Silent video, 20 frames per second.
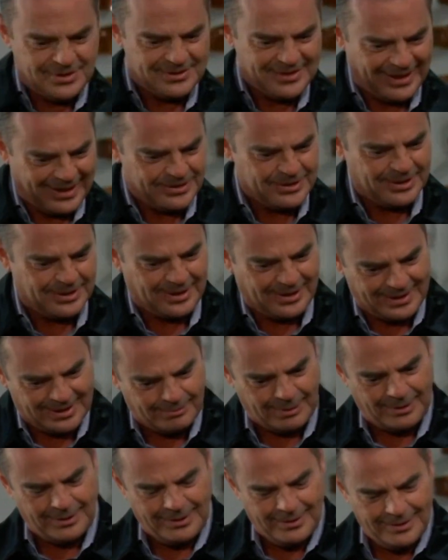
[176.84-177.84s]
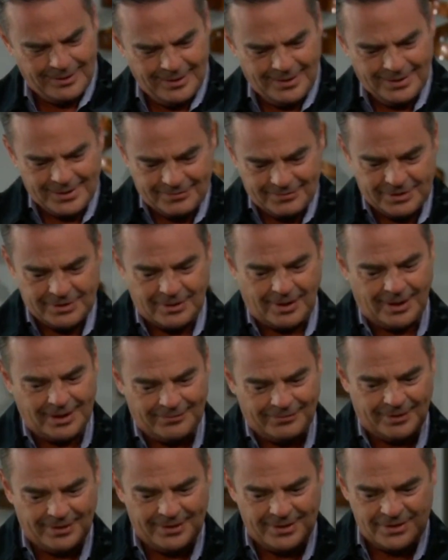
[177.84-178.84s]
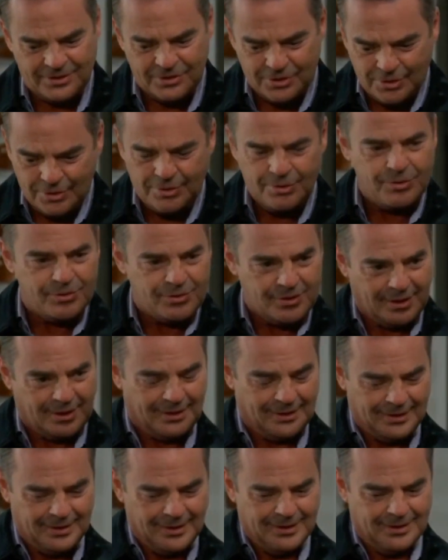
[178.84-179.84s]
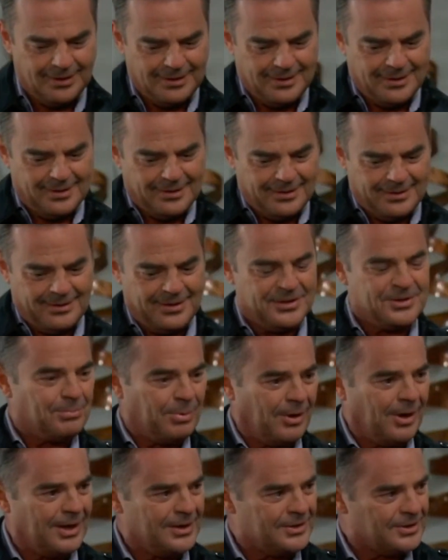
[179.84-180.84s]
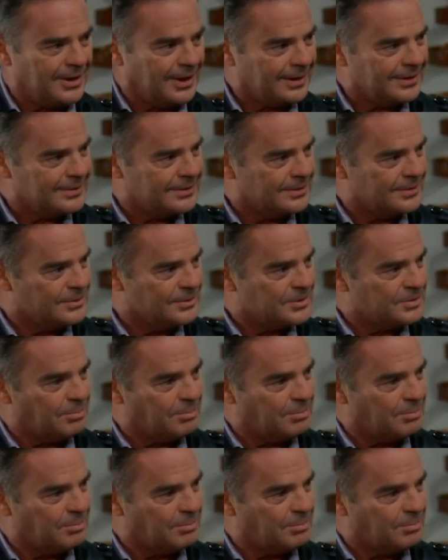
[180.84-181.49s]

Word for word: just educating me. The photographer is using this project to